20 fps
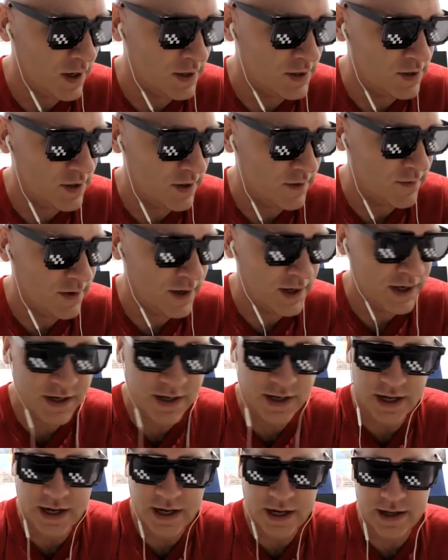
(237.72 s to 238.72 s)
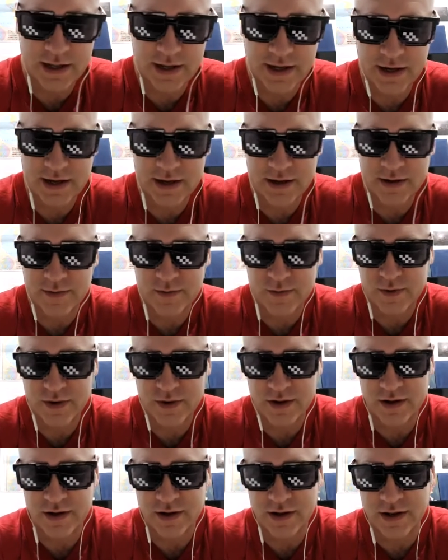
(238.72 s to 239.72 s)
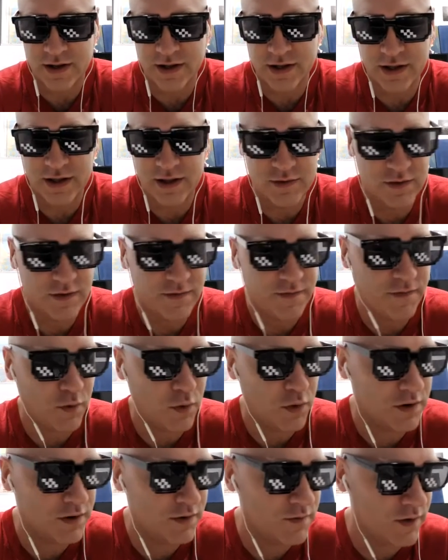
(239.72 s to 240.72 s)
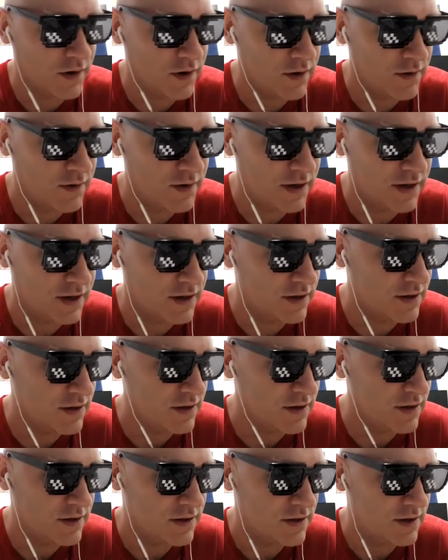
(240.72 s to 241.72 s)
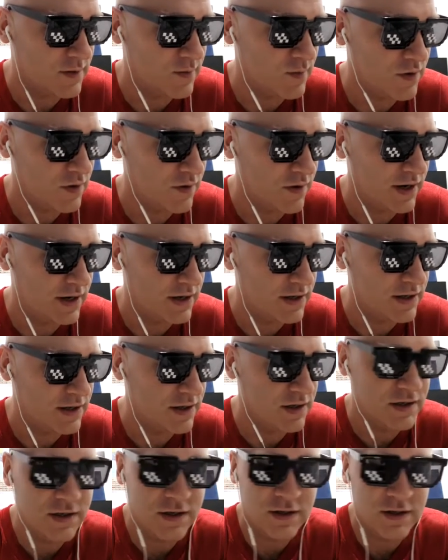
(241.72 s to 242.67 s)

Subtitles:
Andre Reed. Yeah. Didn't they lose 4 in a row? Crazy.